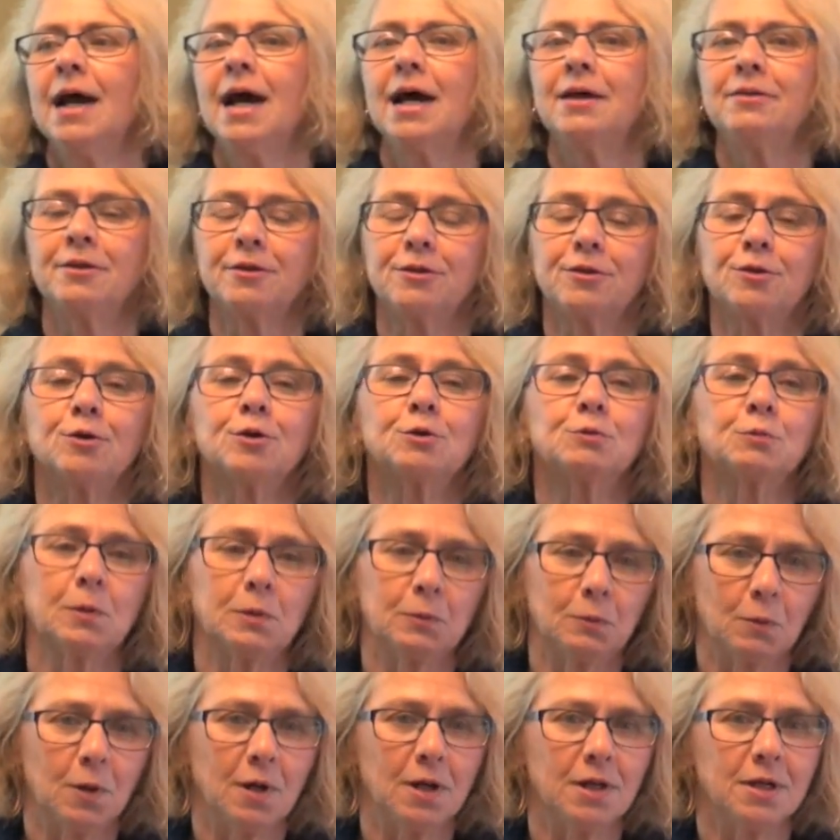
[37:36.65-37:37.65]
And the third
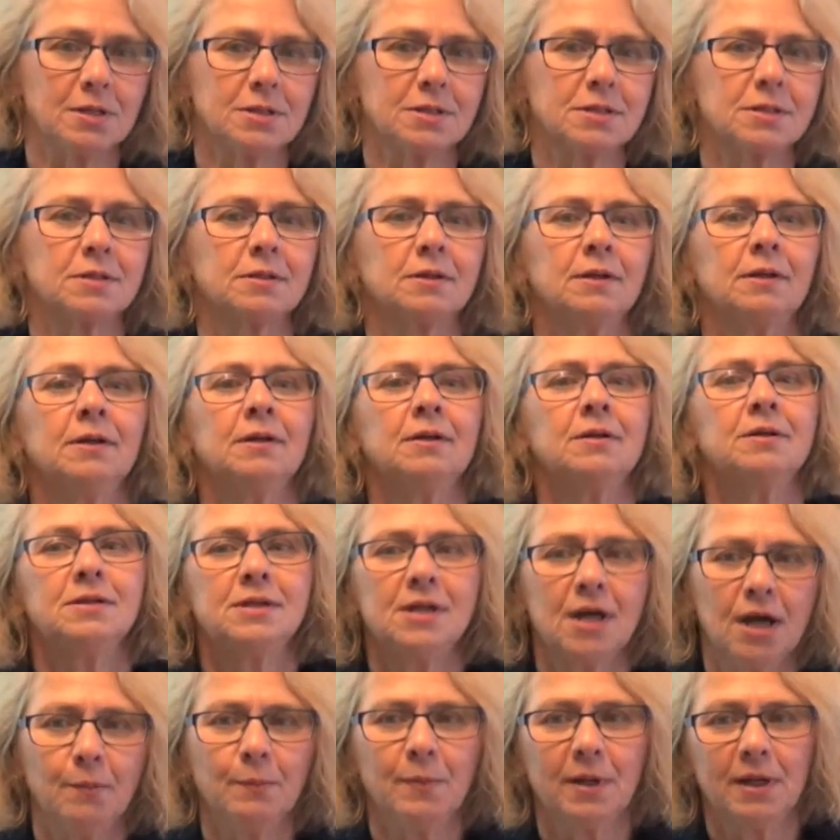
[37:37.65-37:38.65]
one was,
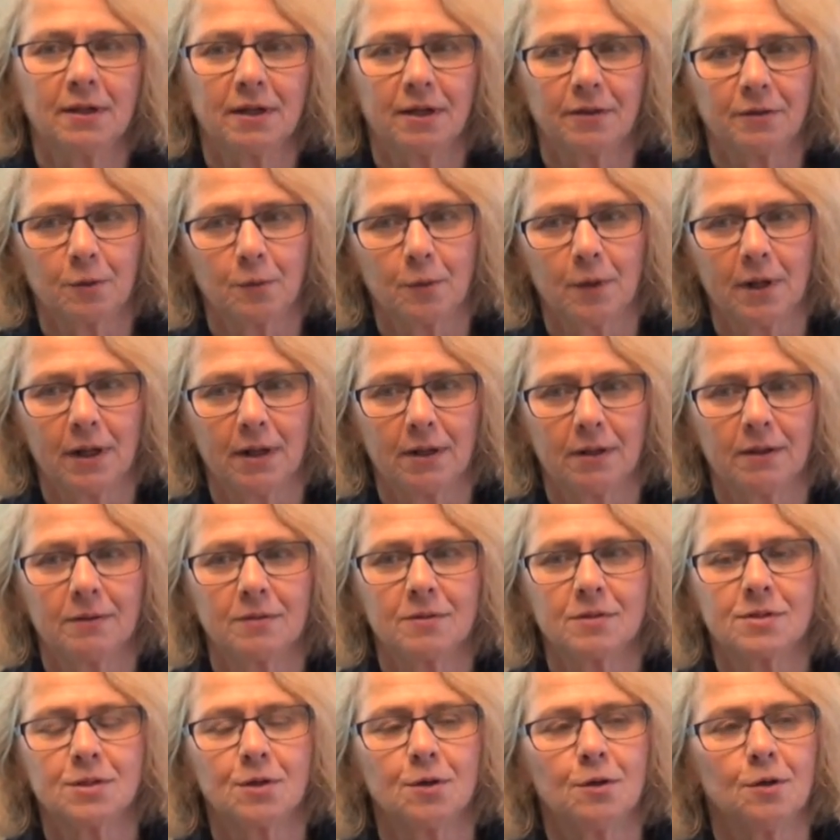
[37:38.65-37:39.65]
tell me another way.
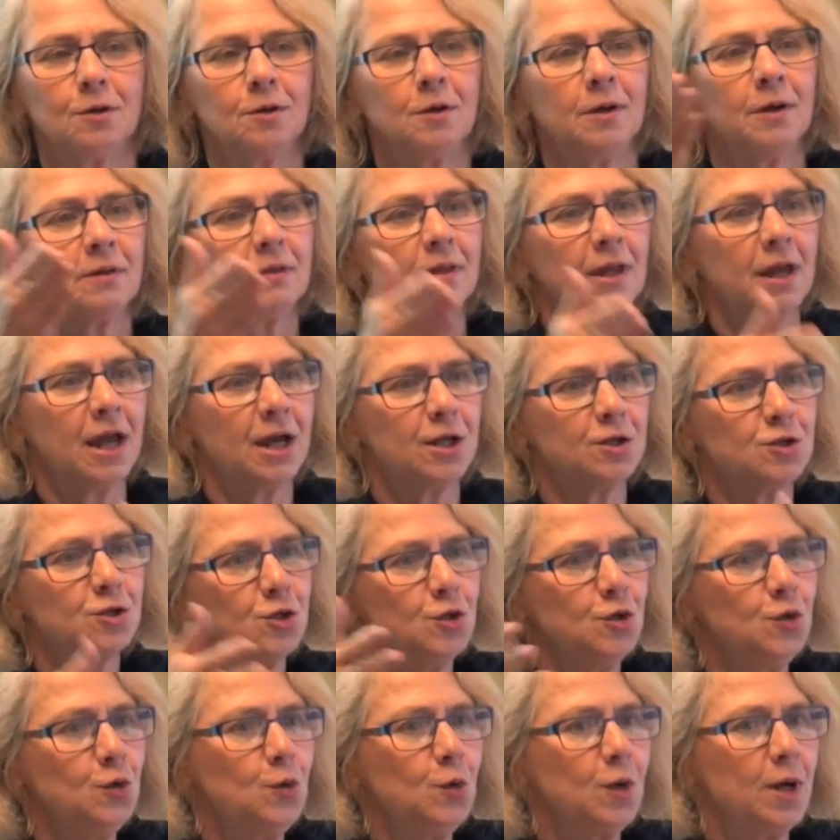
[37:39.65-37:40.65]
So they had
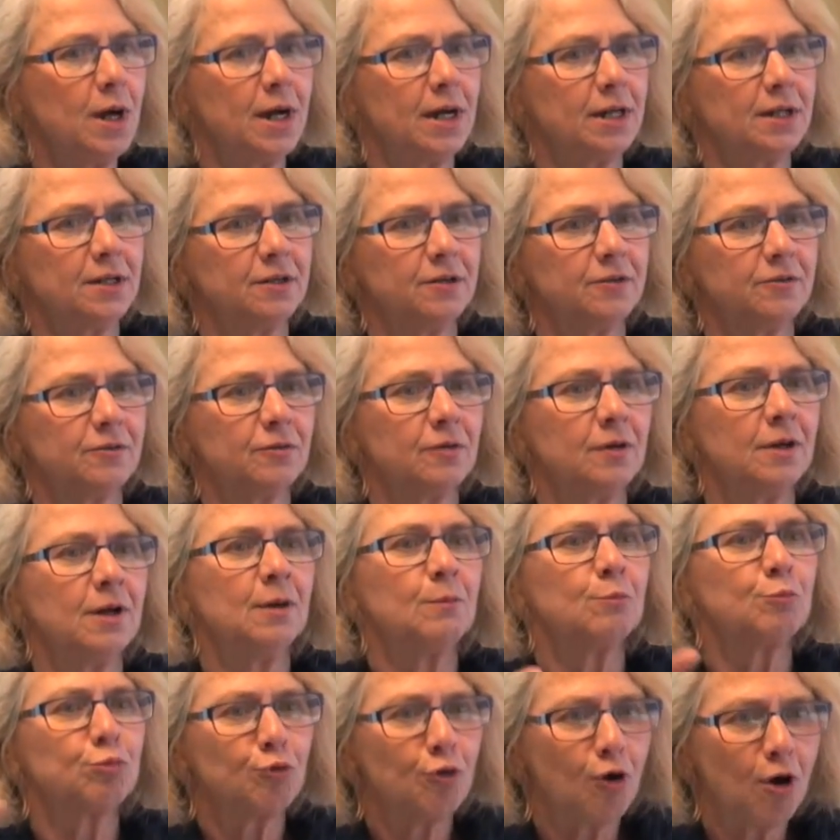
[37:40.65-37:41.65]
two kind of
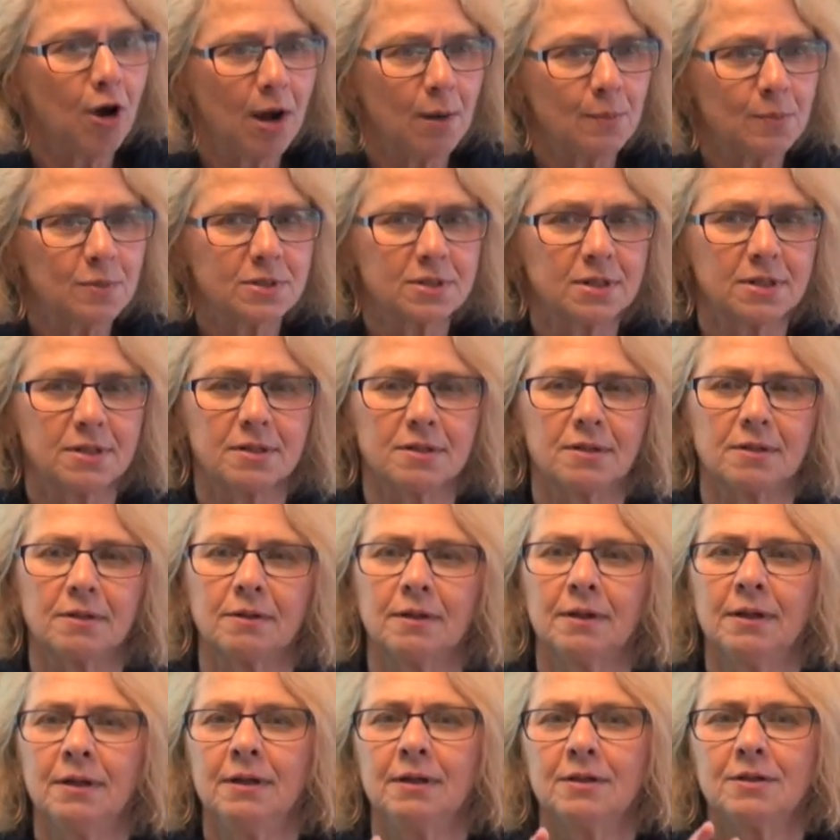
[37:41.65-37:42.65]
prompts
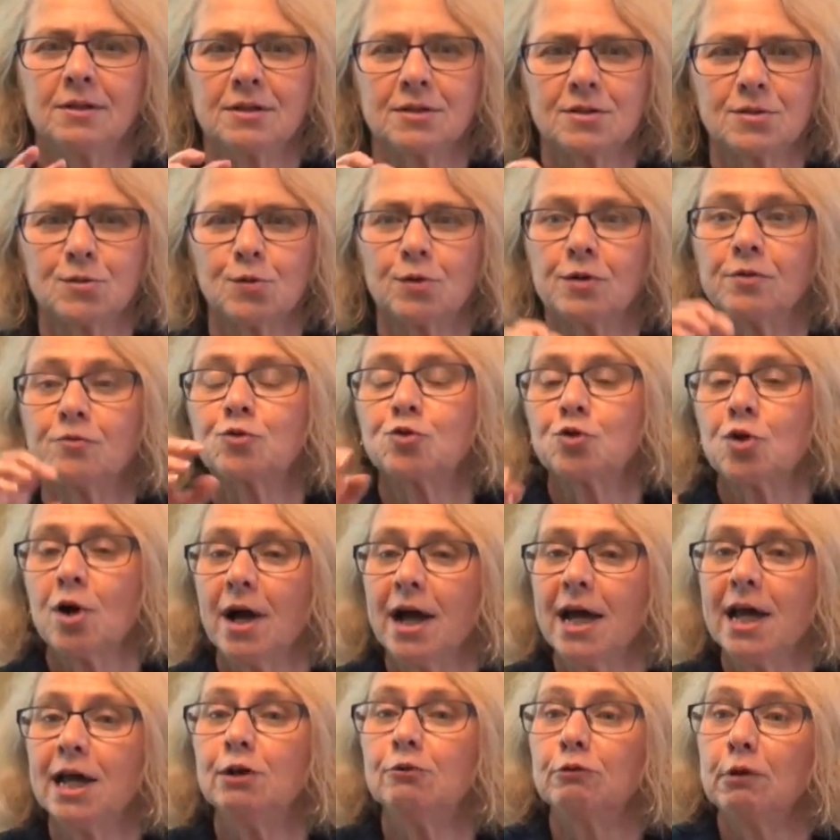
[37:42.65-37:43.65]
to, to sort of
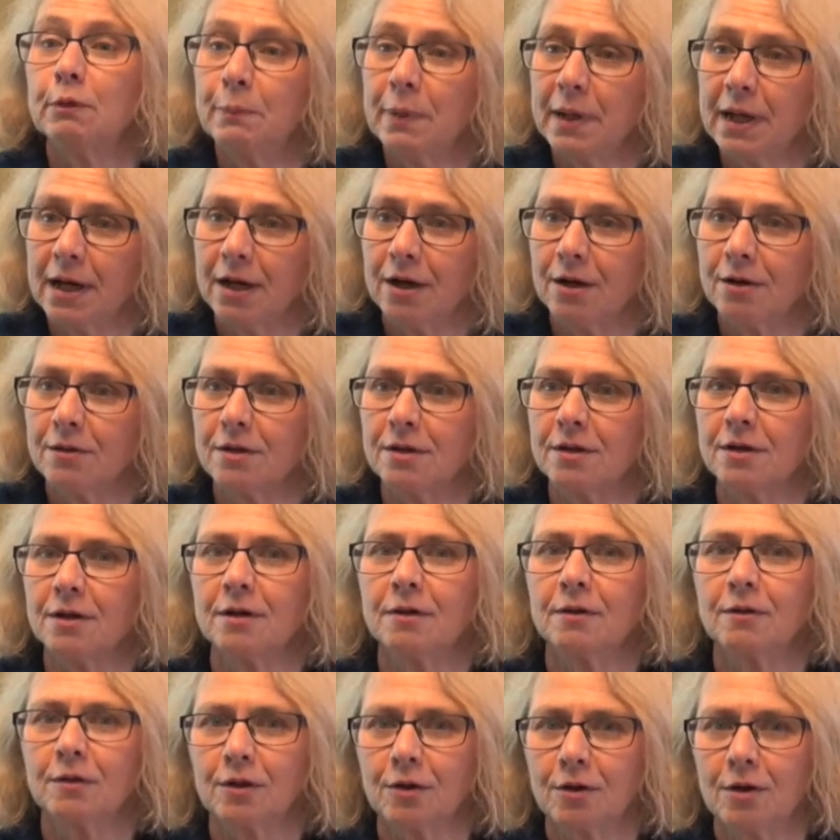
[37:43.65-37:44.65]
try and repair
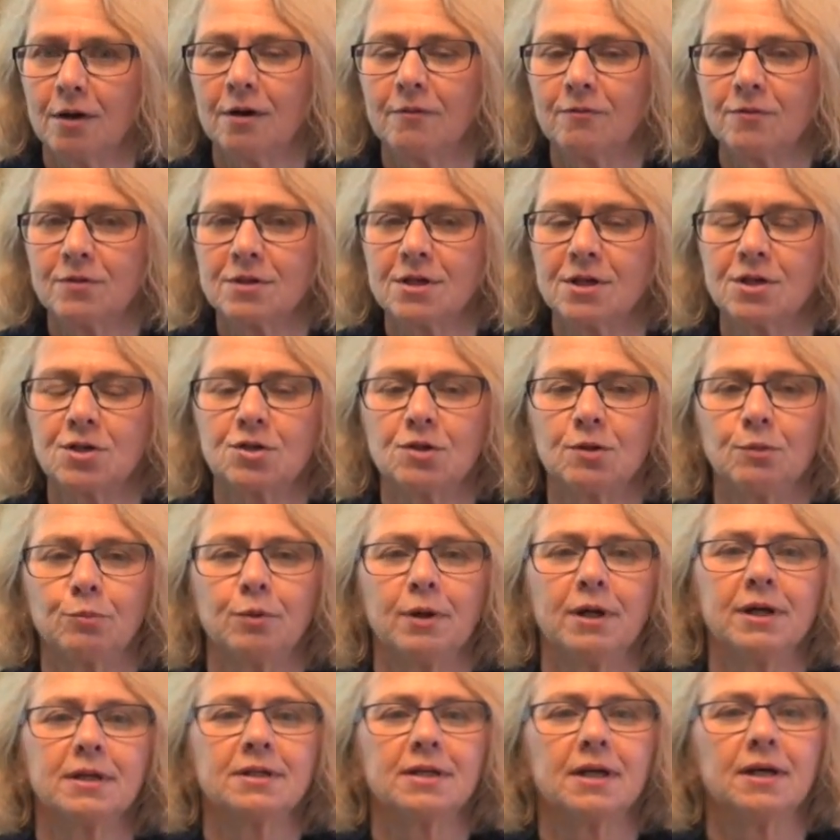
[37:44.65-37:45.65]
the, the conversational
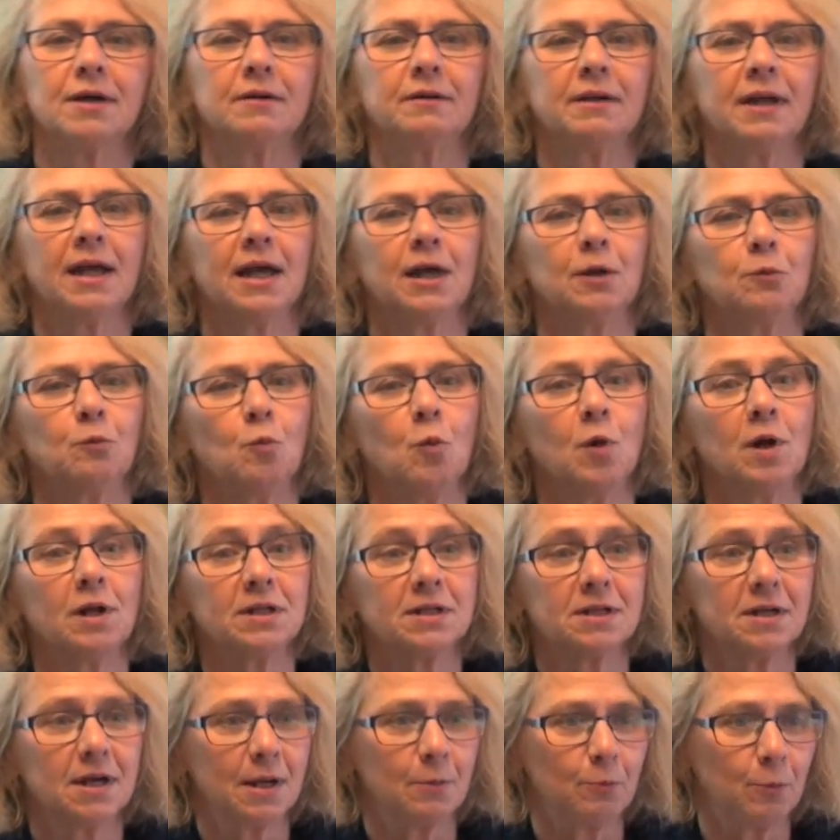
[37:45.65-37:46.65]
breakdown, and
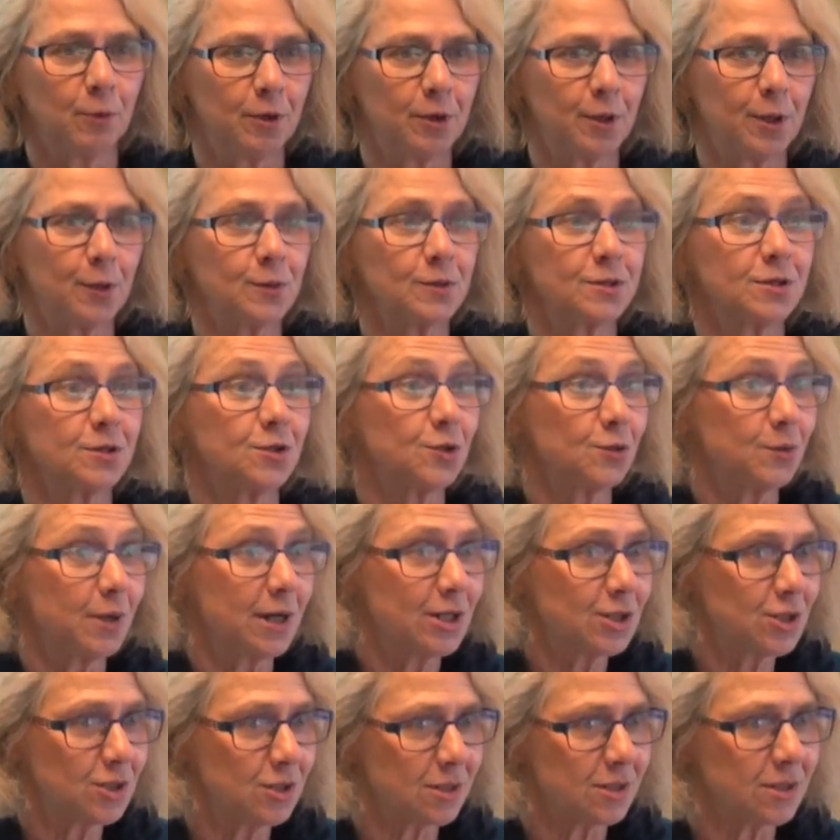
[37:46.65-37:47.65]
one time where there was a
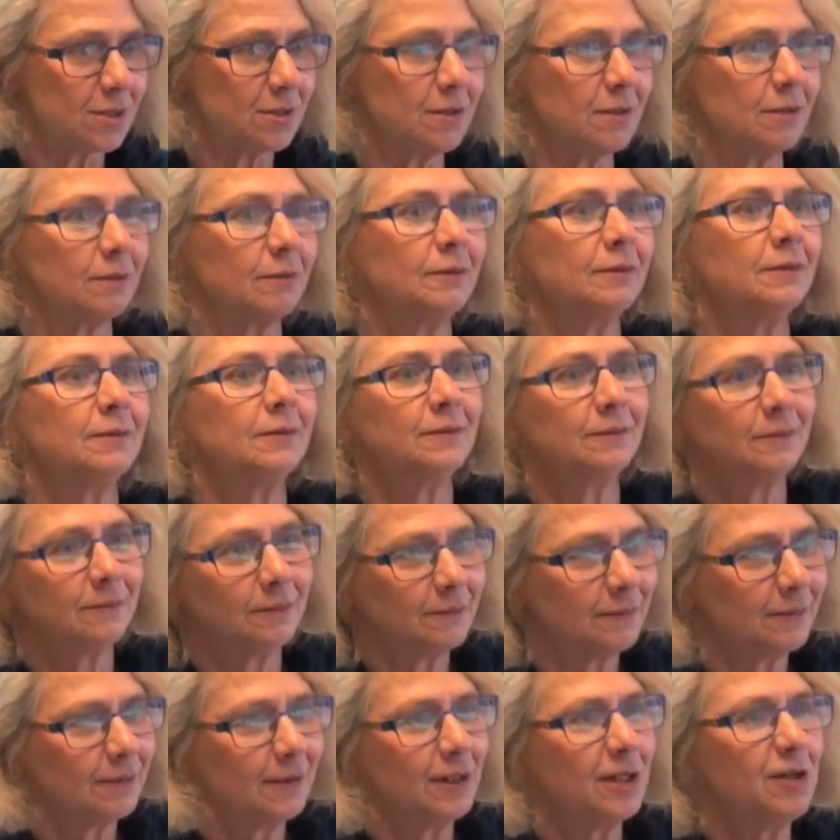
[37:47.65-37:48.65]
direction to
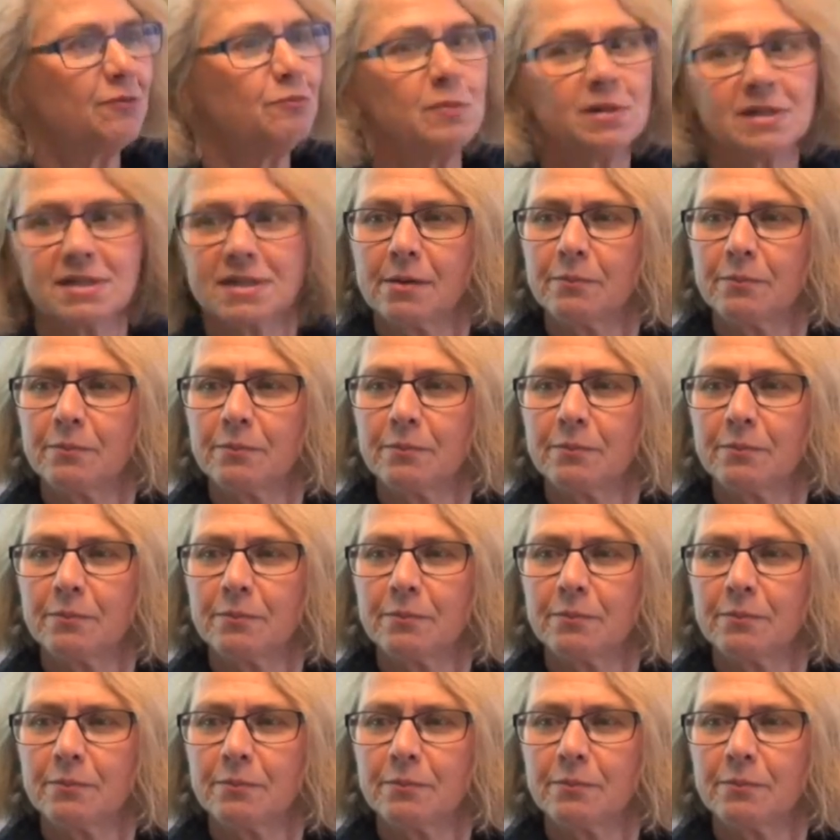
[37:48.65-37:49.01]
give me